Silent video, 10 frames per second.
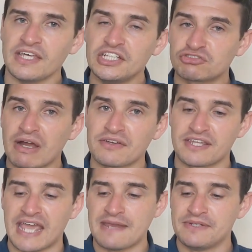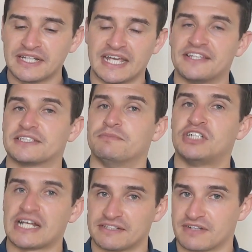each round of the game, you're going to get this
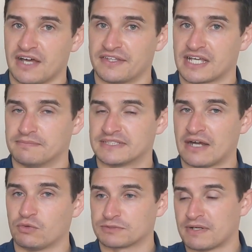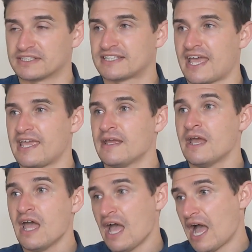objective card that comes out, which might say,
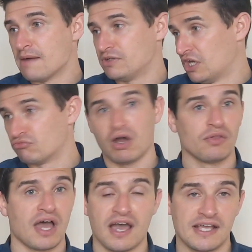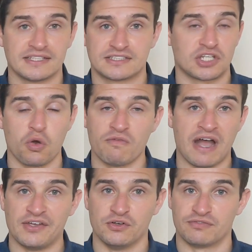you know, roll the highest total
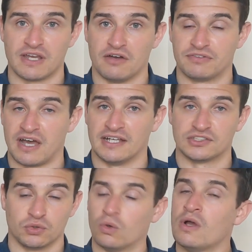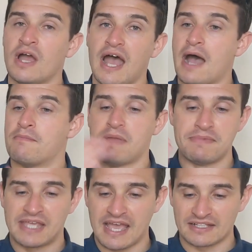value of dice, or
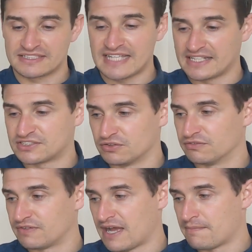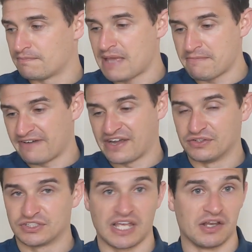maybe get sets of pit
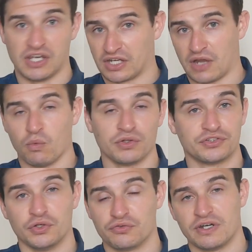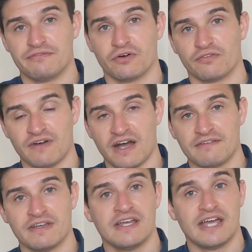values. So you get, get a 1, 2, 3, 4,
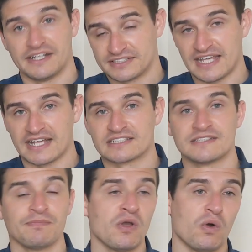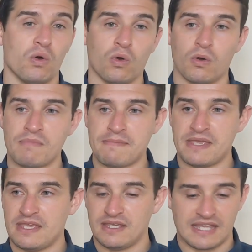5, and a 6. Or
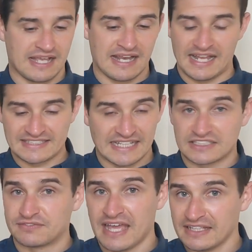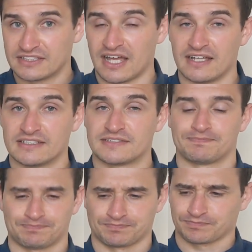maybe collect sets of 10
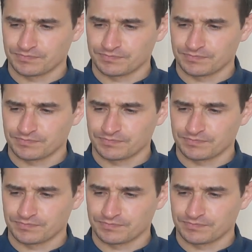dice.